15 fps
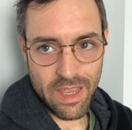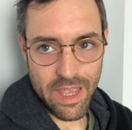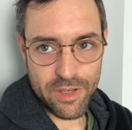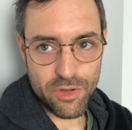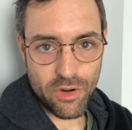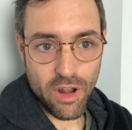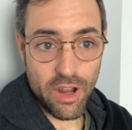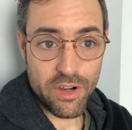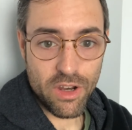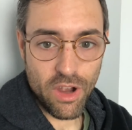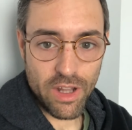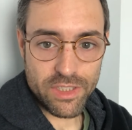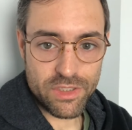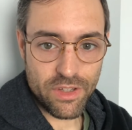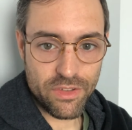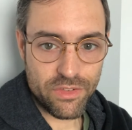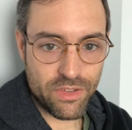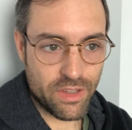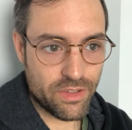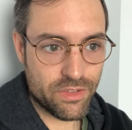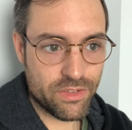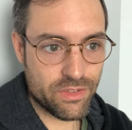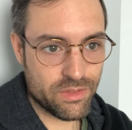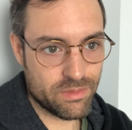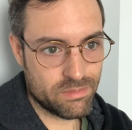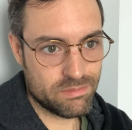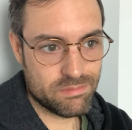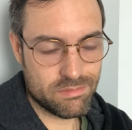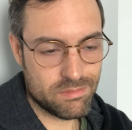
And your unconscious is